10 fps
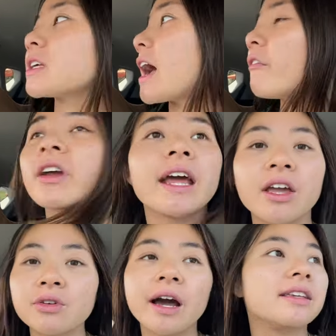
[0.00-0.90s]
Every day,
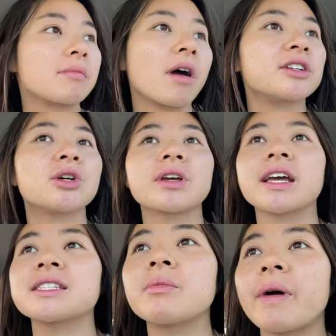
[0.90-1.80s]
you guys, I'm not joking,
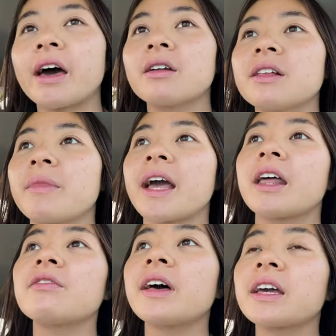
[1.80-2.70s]
it's a battle in my head
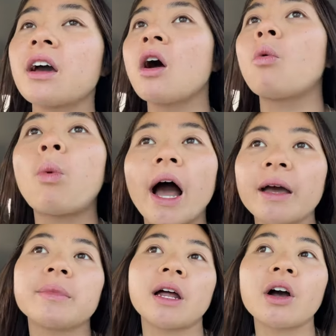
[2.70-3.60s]
of like, why
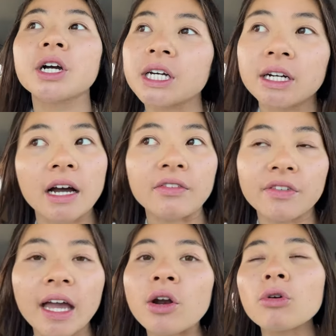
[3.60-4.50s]
am I not good enough?
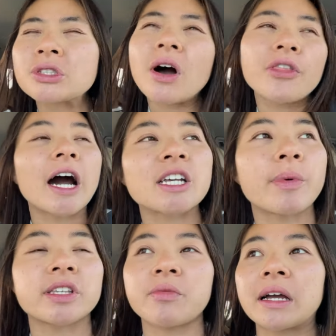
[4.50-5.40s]
And also other
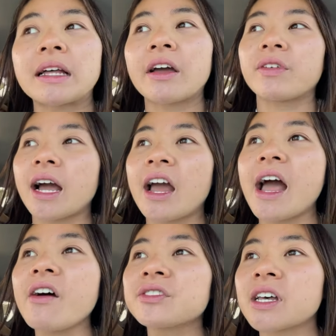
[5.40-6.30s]
aspects of my life. Like, I
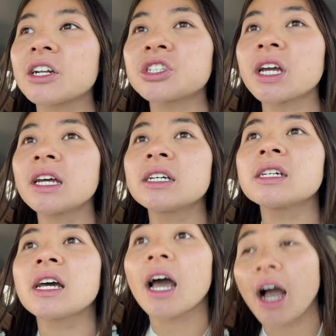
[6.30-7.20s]
have such,
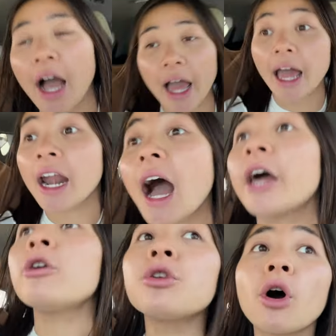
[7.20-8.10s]
I
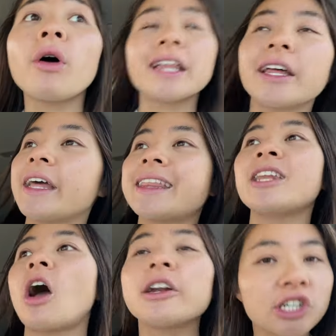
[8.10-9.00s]
don't know, it
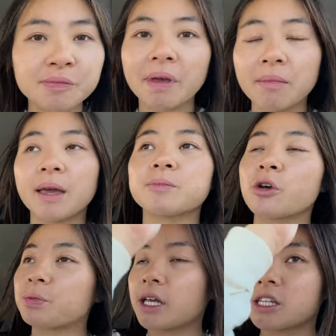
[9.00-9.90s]
cannot just be me.
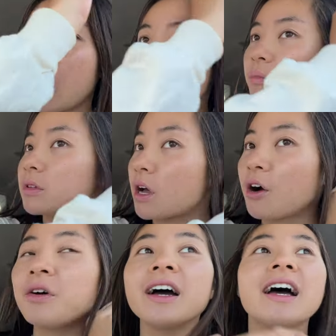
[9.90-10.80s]
So please comment
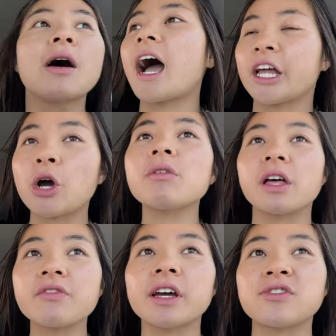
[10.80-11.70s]
below. I know a lot
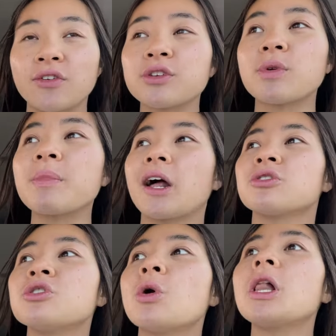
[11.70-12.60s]
of you guys feel this way, but I
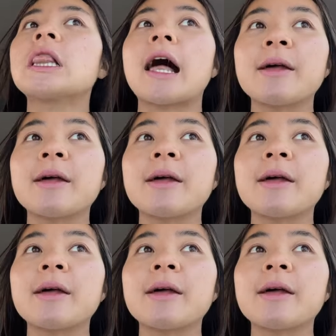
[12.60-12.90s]
also know a lot